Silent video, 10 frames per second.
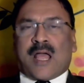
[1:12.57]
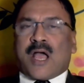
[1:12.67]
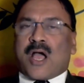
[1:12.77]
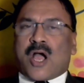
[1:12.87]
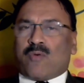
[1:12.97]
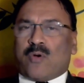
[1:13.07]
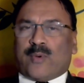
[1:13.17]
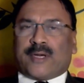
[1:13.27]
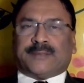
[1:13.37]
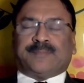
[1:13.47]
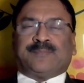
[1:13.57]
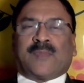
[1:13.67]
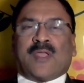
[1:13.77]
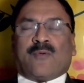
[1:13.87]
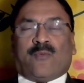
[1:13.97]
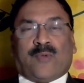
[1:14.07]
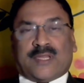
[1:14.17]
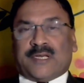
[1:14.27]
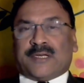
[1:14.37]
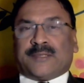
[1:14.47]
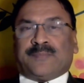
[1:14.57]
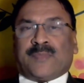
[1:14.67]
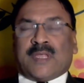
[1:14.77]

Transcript: However, whether